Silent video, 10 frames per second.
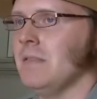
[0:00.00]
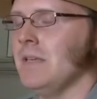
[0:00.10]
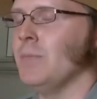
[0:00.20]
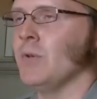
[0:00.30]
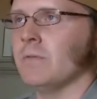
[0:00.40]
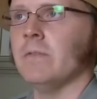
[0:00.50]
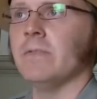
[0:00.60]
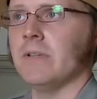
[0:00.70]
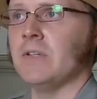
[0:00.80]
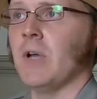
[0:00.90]
the most
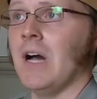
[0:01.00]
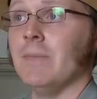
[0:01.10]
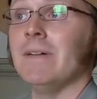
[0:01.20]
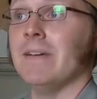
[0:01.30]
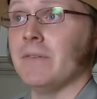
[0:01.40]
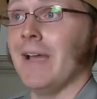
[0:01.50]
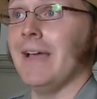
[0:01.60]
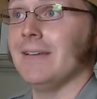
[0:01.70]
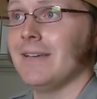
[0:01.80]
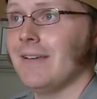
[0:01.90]
fulfilling job I've ever
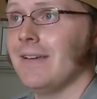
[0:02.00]
had.